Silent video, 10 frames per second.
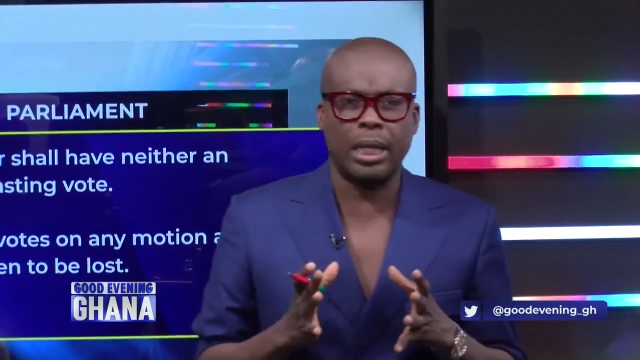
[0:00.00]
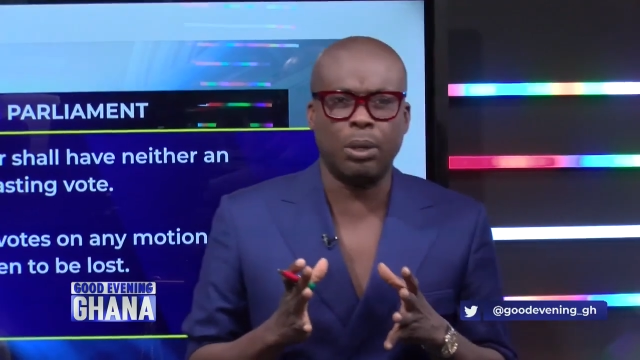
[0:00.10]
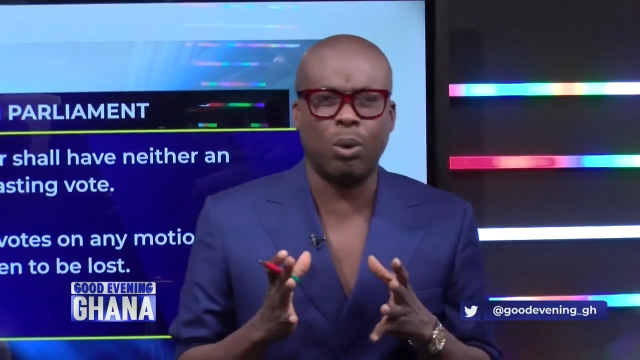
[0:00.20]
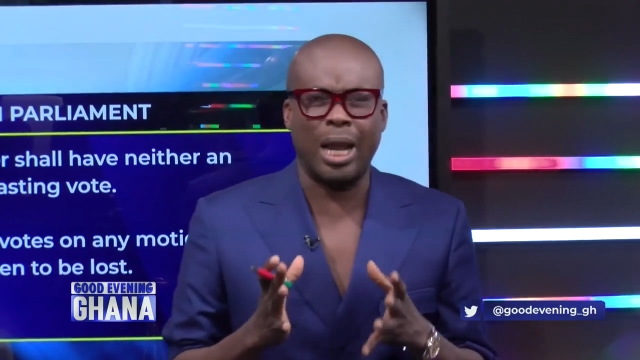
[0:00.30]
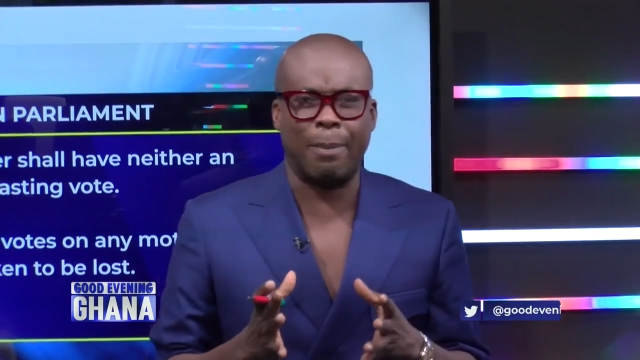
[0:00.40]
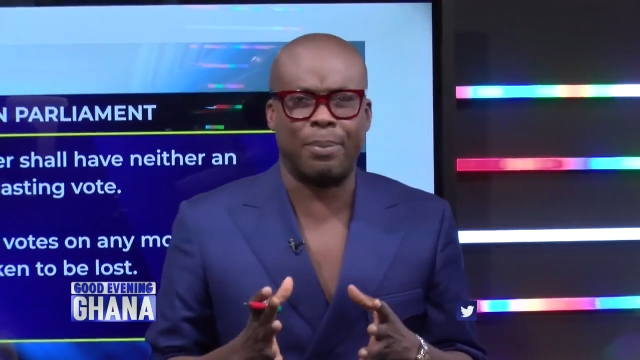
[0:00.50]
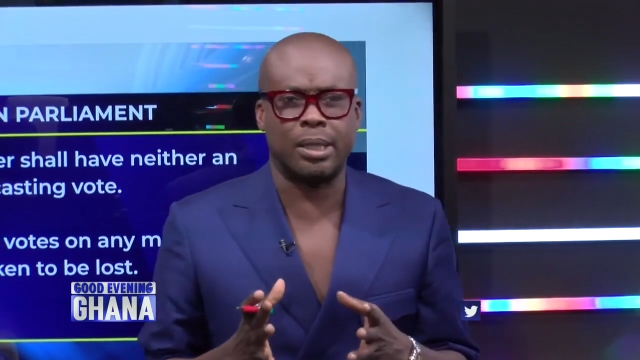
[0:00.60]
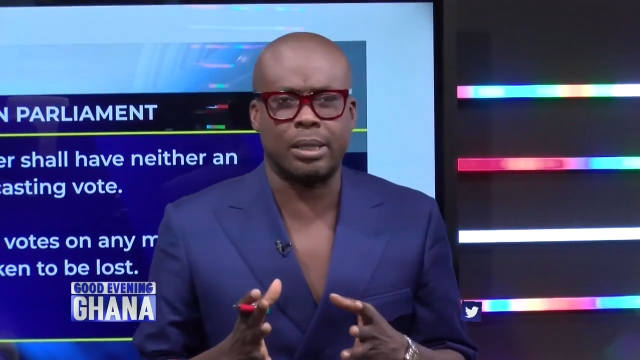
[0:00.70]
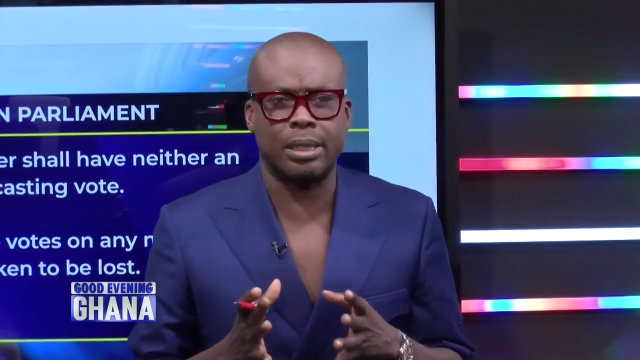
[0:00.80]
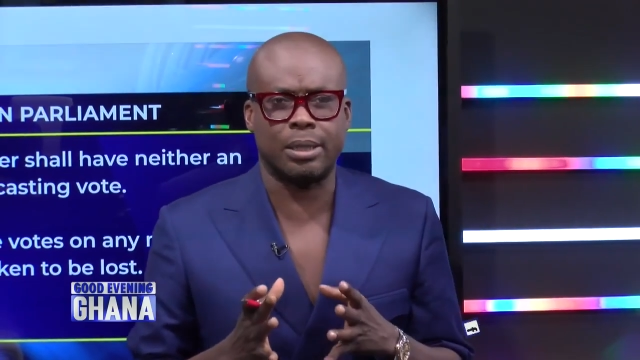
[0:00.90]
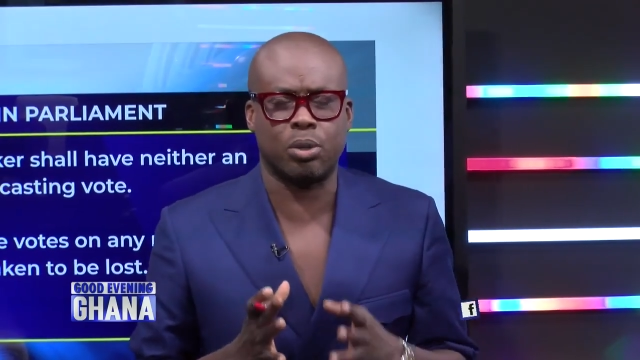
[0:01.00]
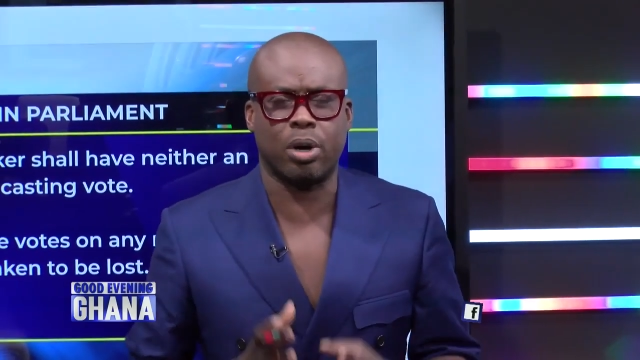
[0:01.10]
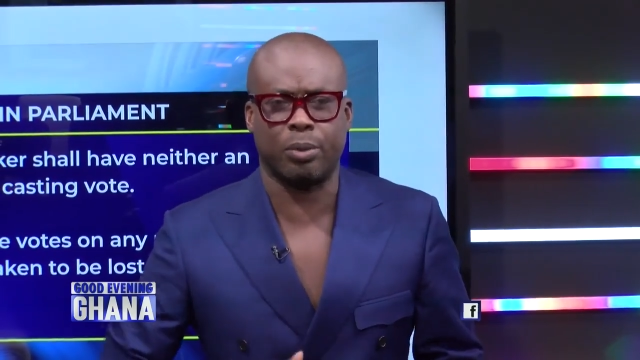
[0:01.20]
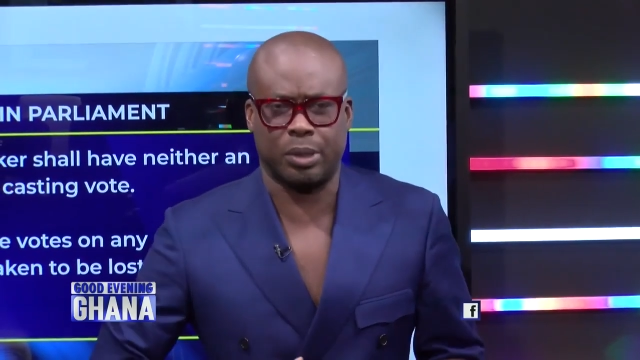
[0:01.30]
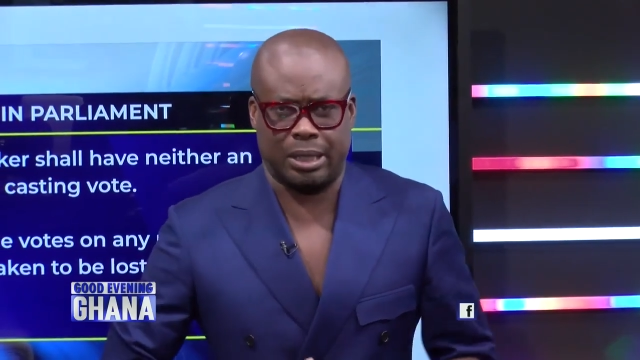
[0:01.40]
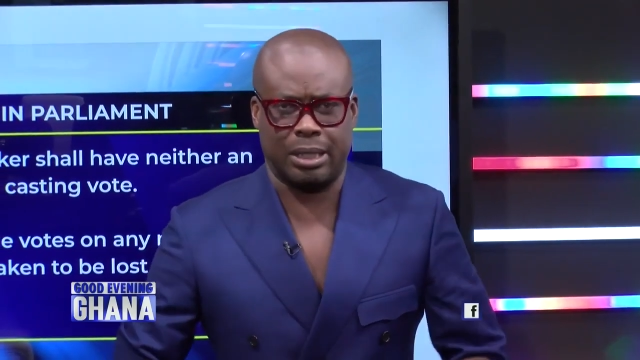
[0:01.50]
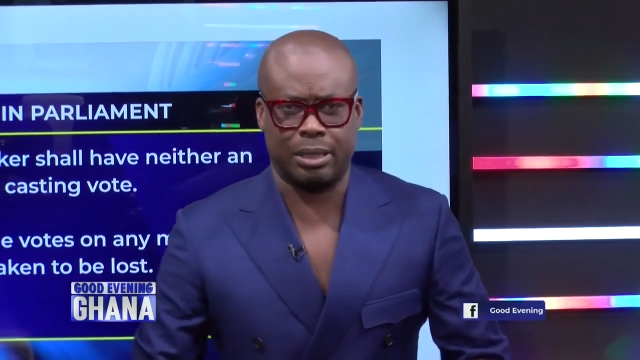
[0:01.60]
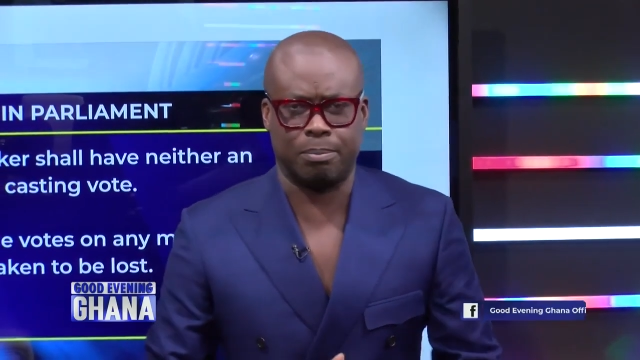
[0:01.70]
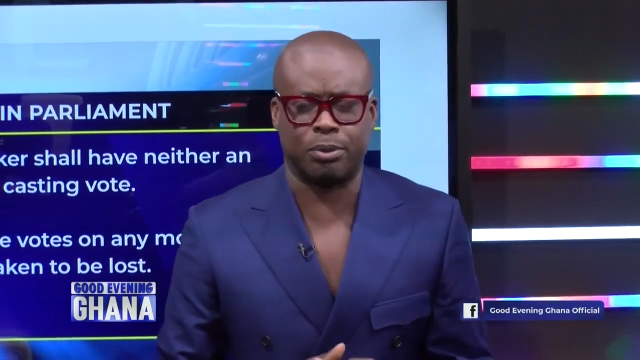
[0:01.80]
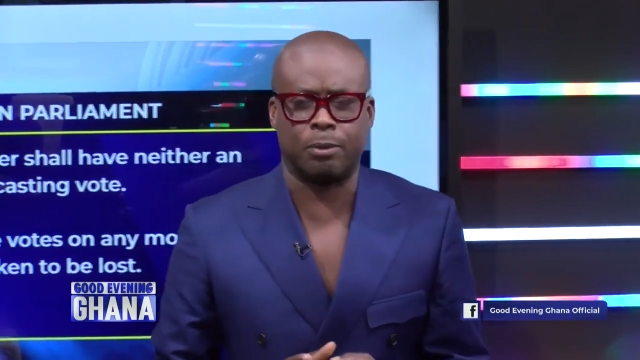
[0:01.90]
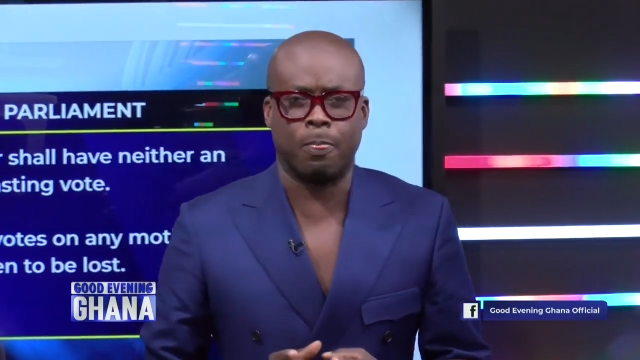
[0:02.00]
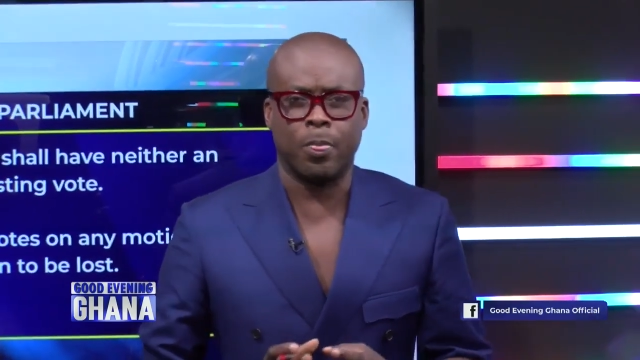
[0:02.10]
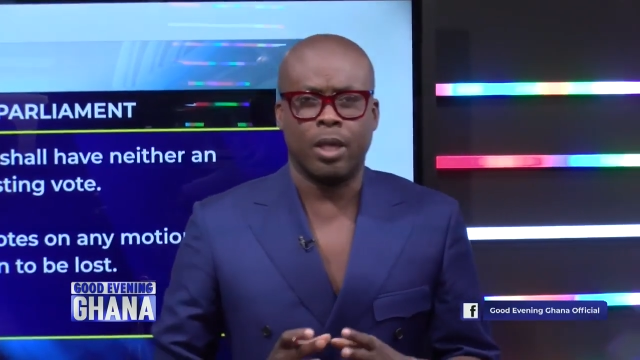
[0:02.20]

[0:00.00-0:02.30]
what happened? The story is simple.